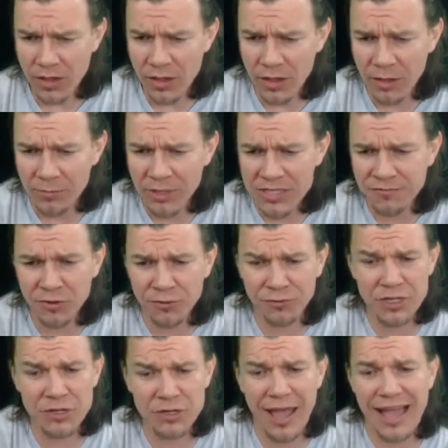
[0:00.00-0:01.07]
Guys, feel
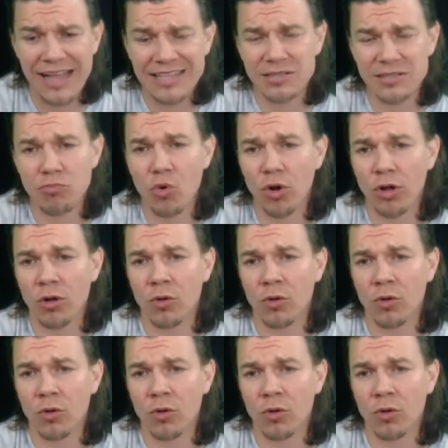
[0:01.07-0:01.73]
free to ask more